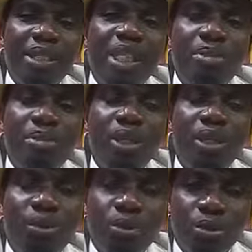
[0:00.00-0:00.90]
demon
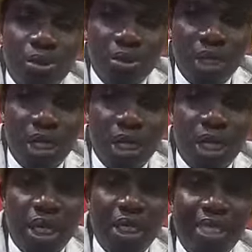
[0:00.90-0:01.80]
in you
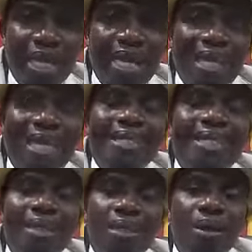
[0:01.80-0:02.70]
that
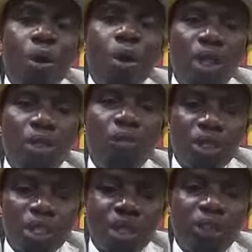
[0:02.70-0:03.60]
is calling for
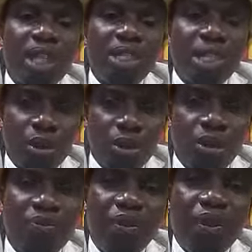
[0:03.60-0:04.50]
sexual
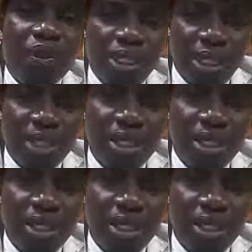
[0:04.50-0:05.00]
intercourse frequently.